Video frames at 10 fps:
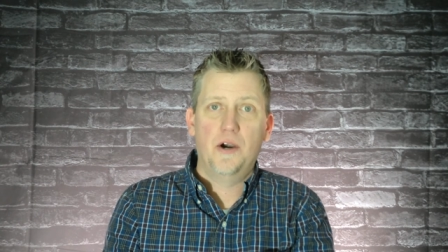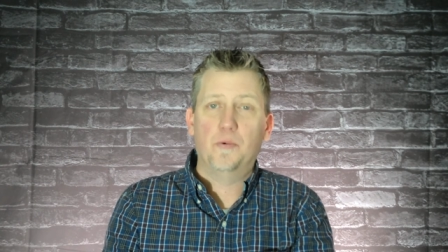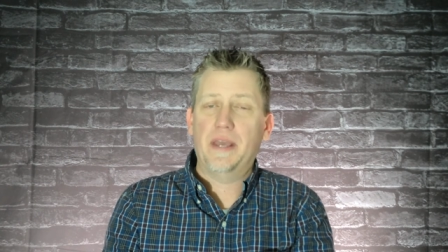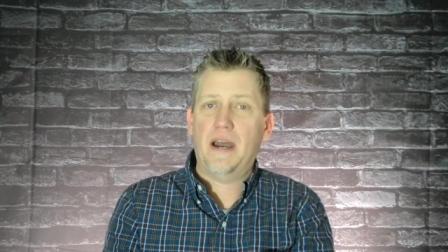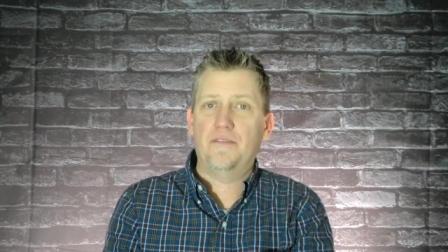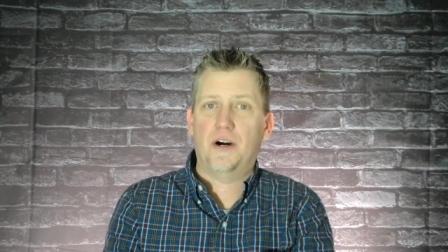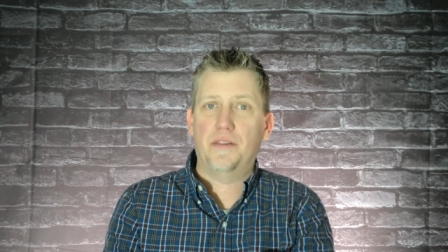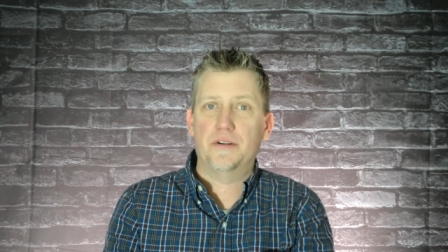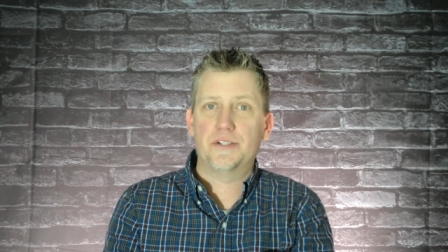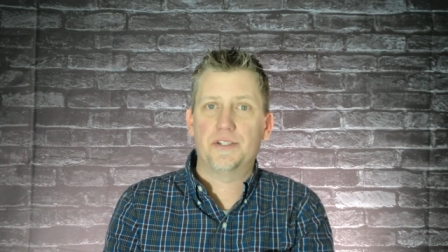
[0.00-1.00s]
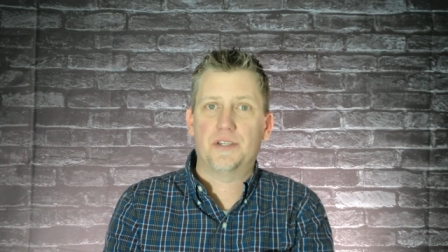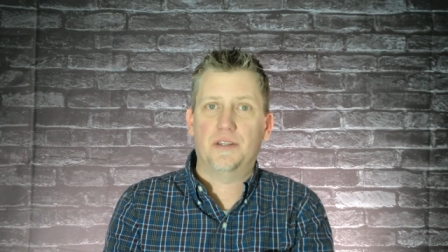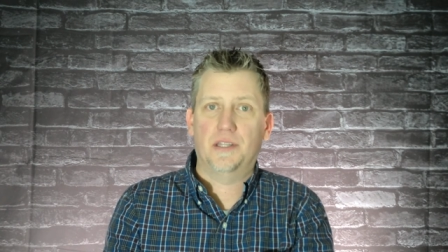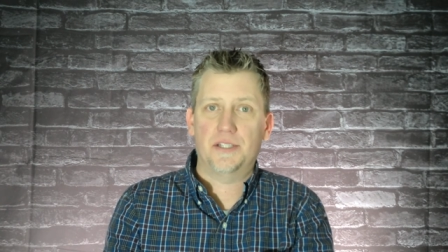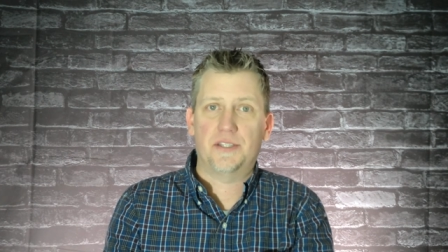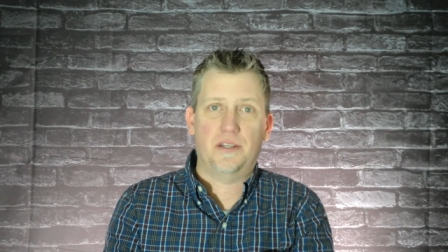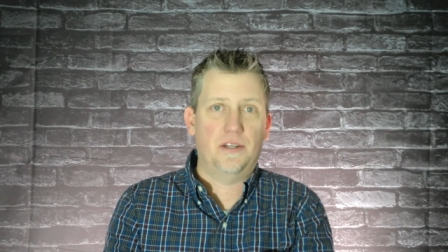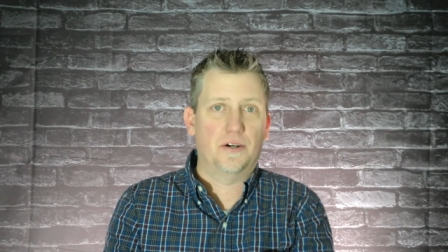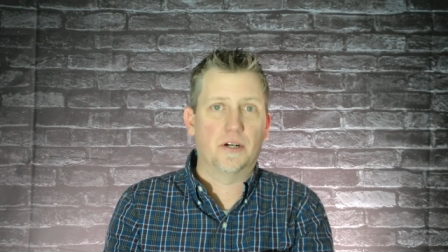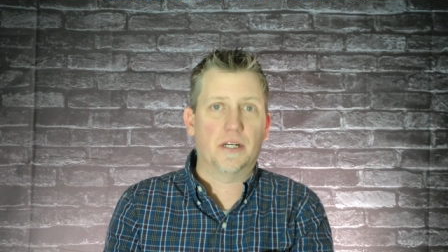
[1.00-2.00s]
We have others listed
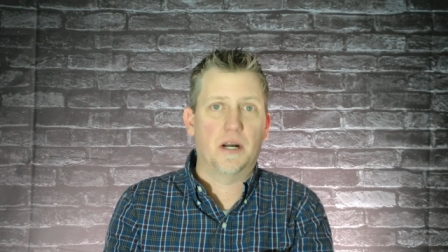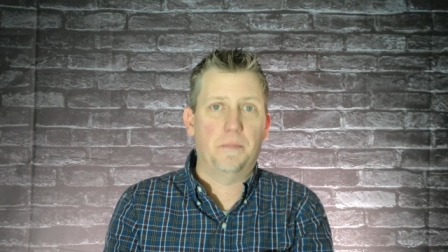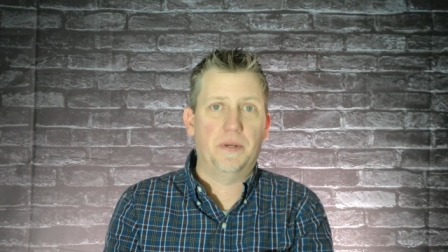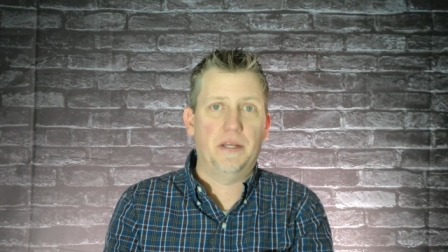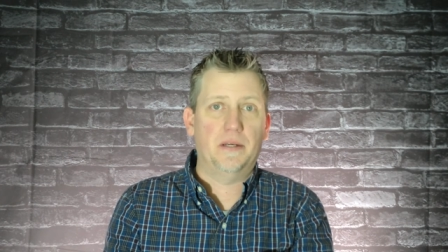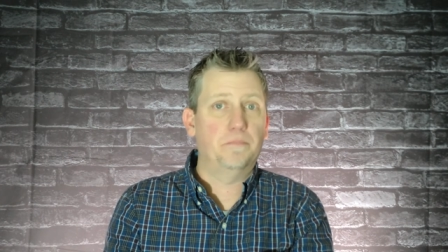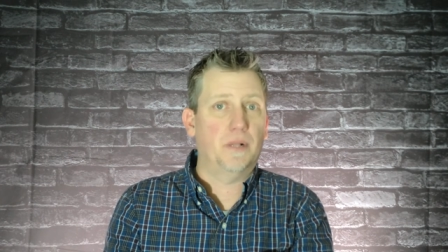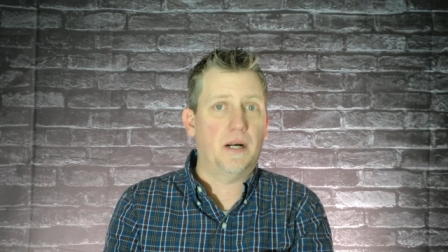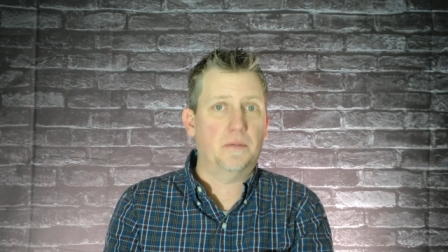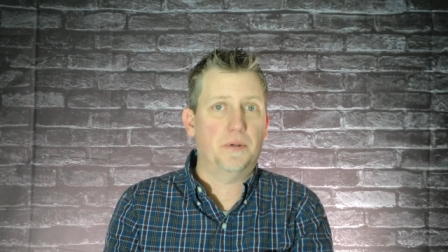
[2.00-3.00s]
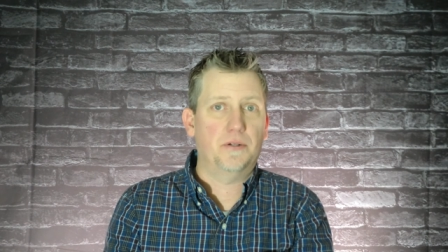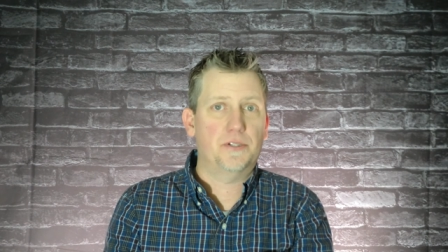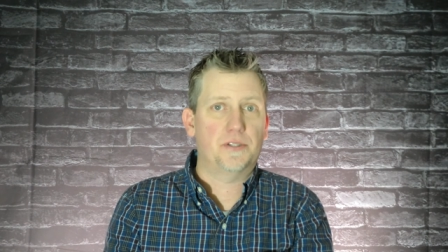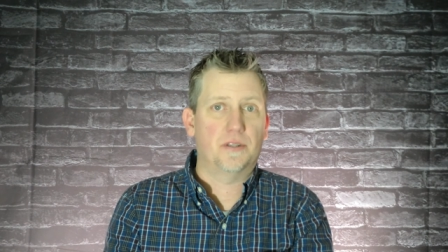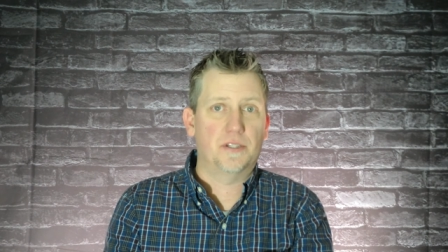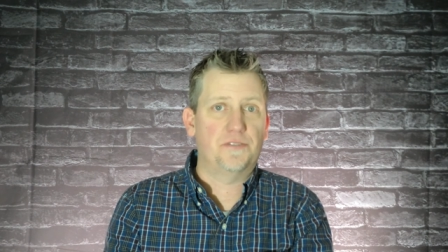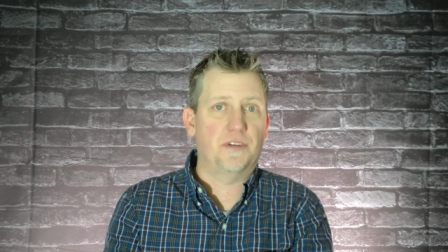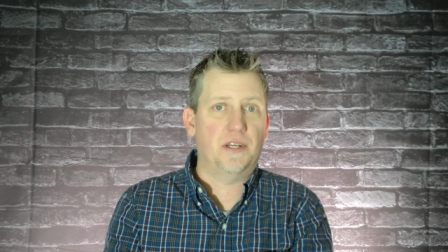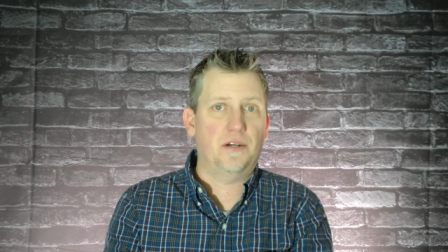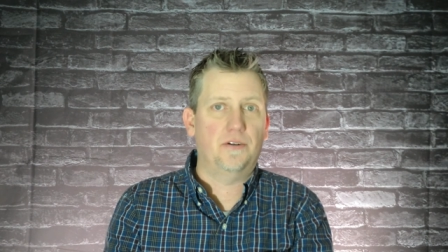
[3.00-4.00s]
in our accompanying blog post to this
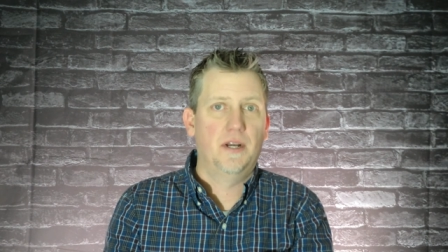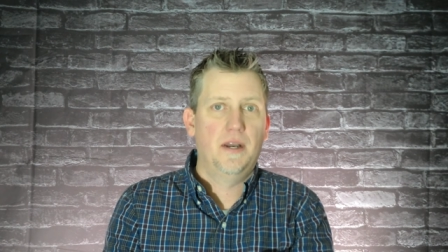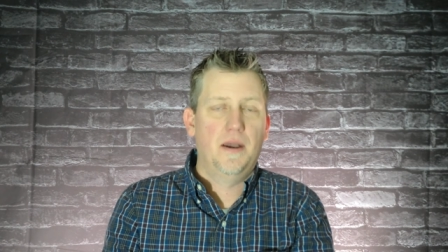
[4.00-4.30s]
video,